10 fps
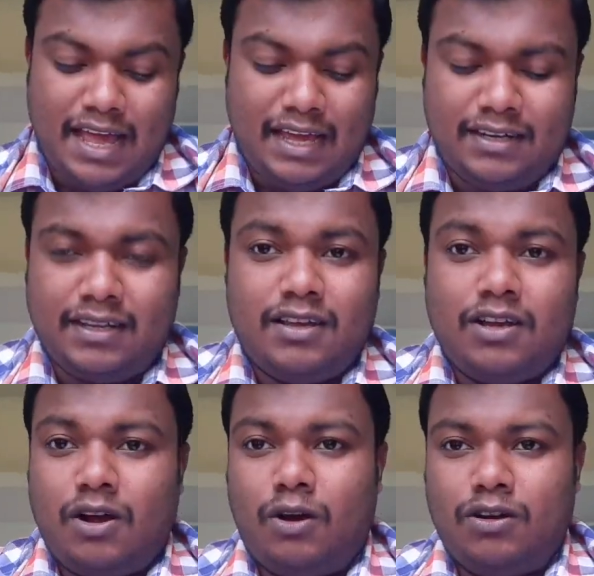and
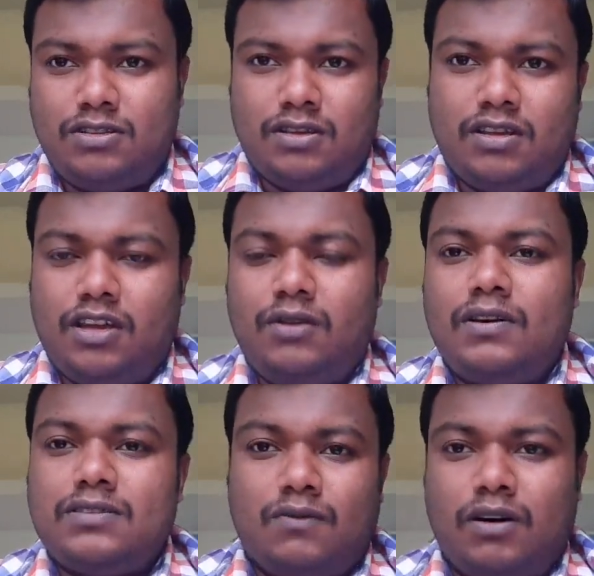Hodge, he
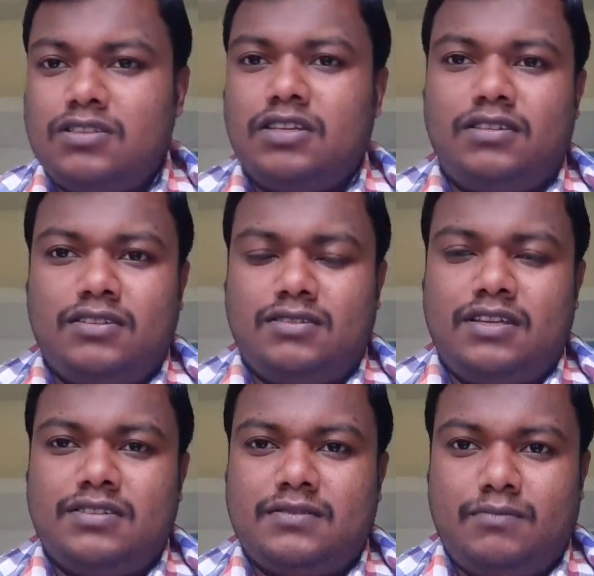was watching these
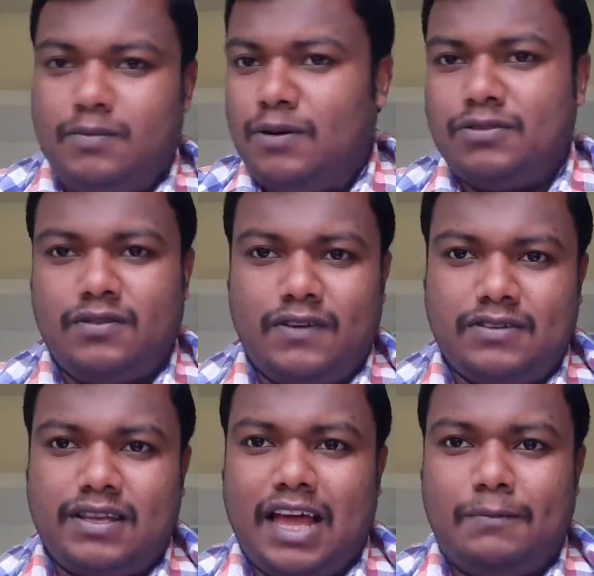things because he was
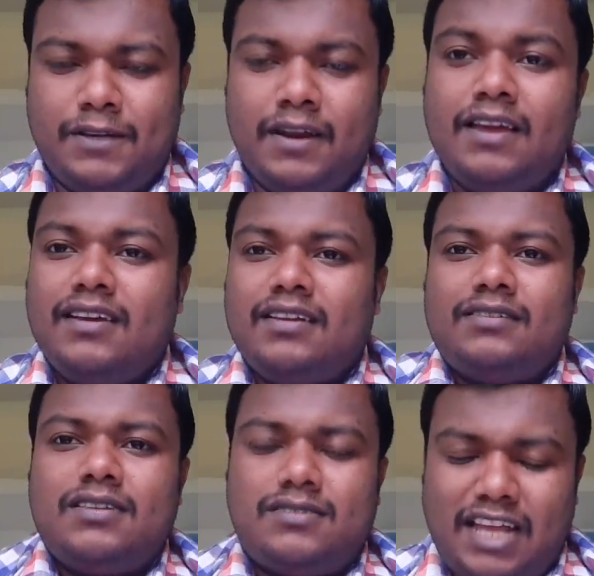the captain.
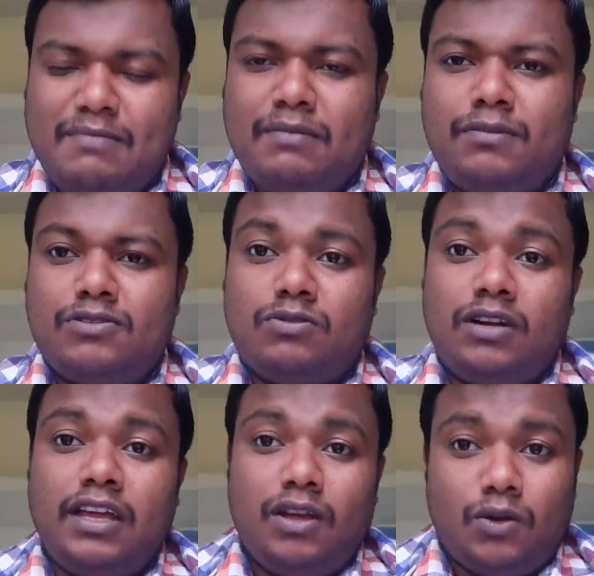These three members
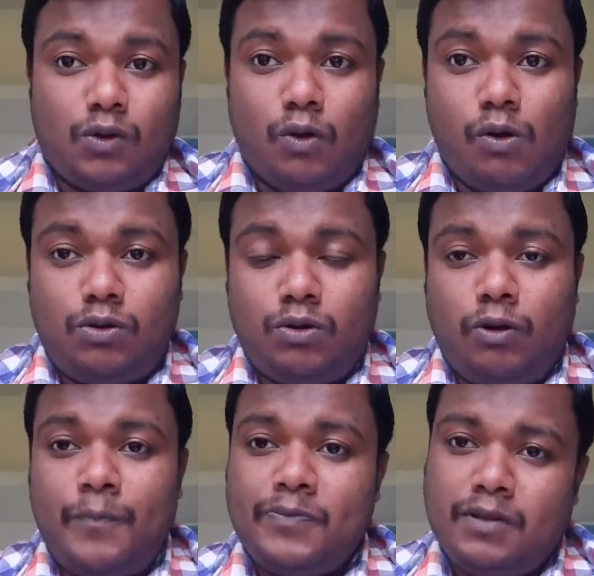only go to
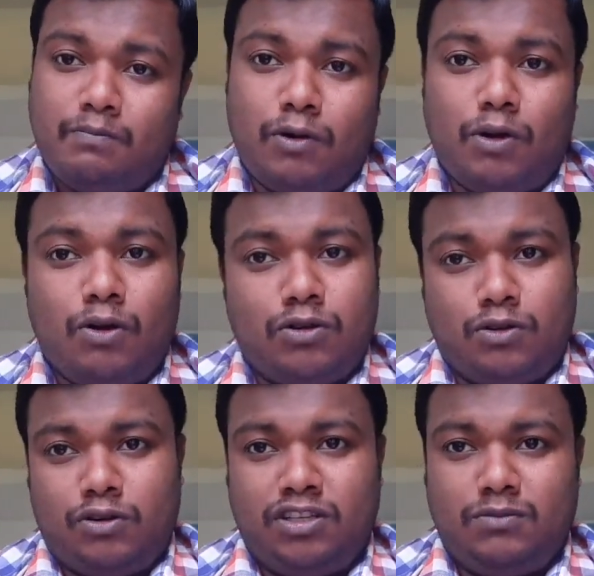know Pollock
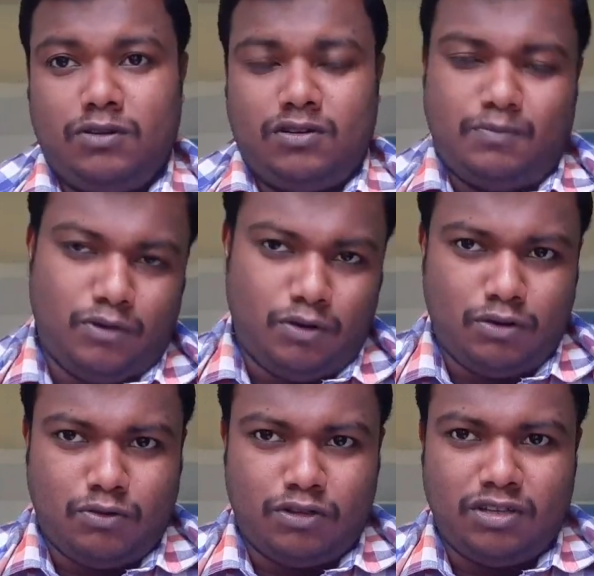caught the ball.
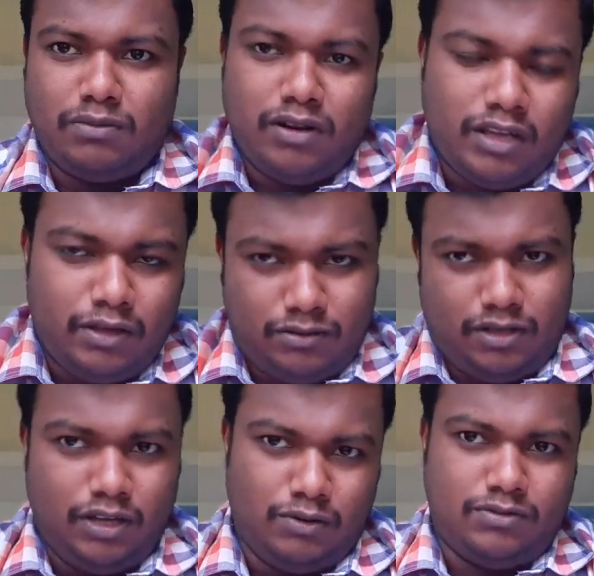Pollock caught the ball.
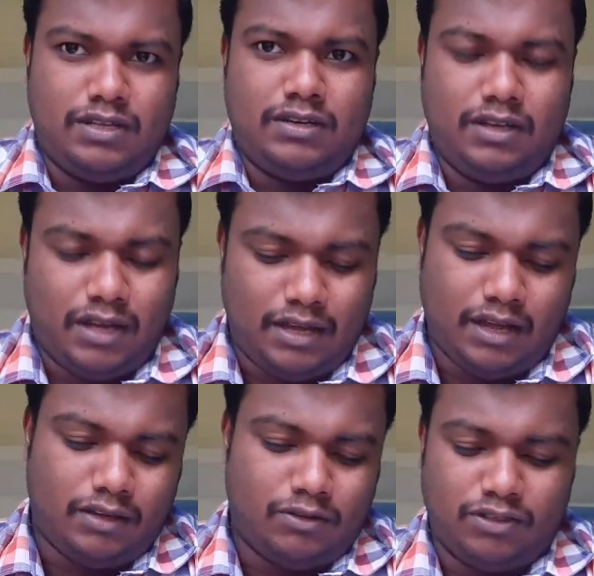He knows that
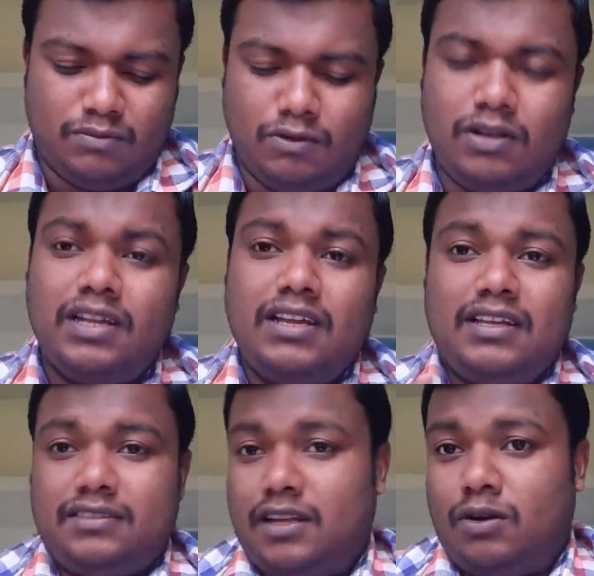I caught the ball.
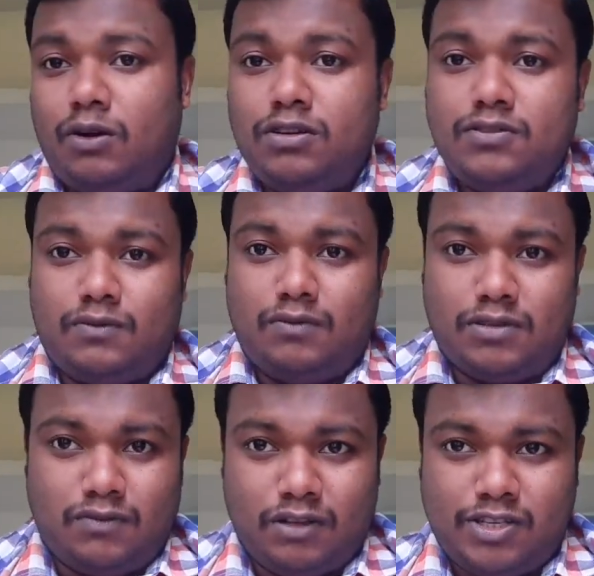Then Hodge
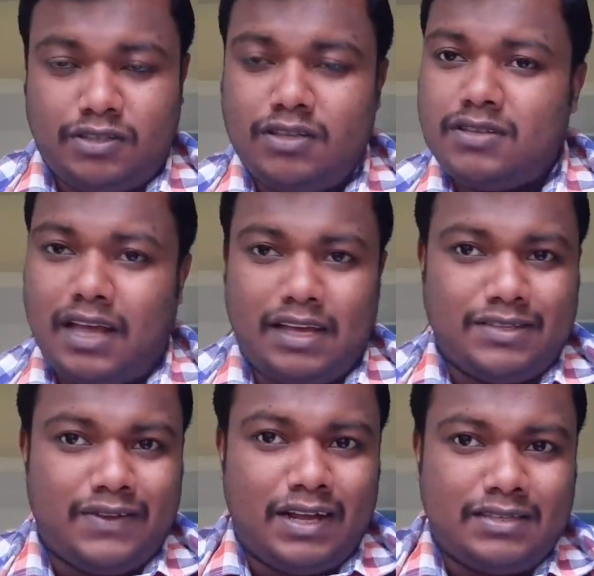was watching this,
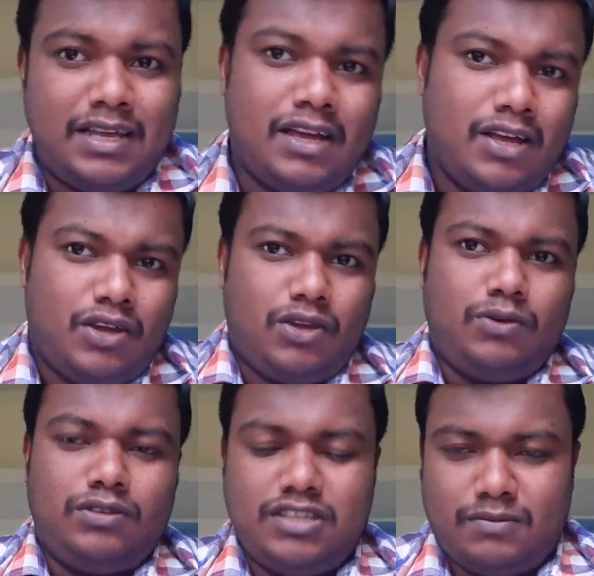as well as the
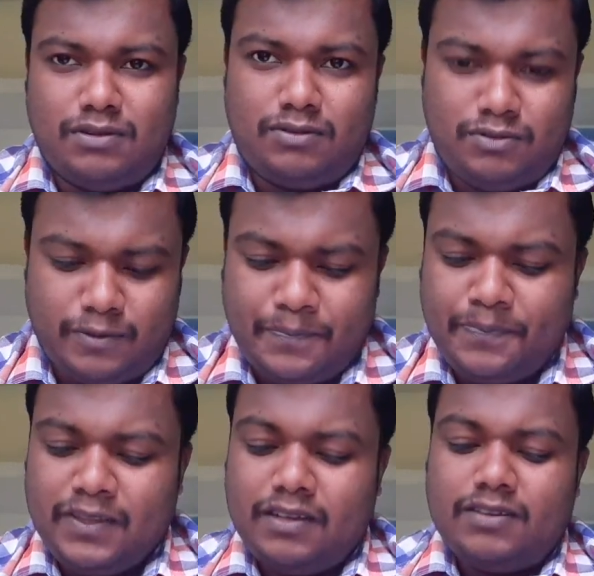youth jumper also.
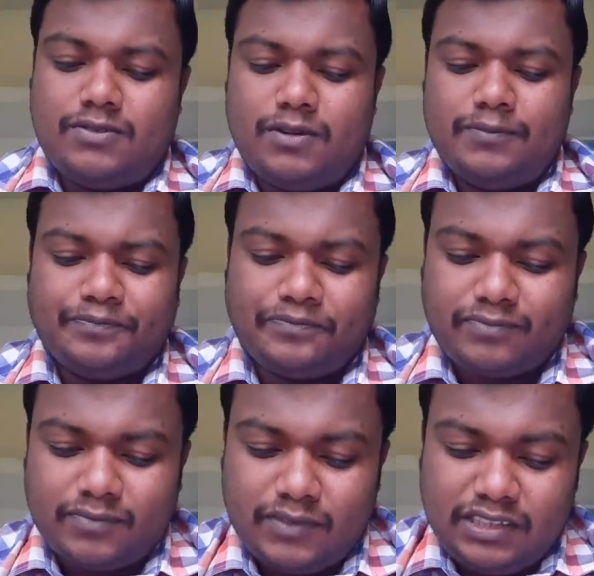So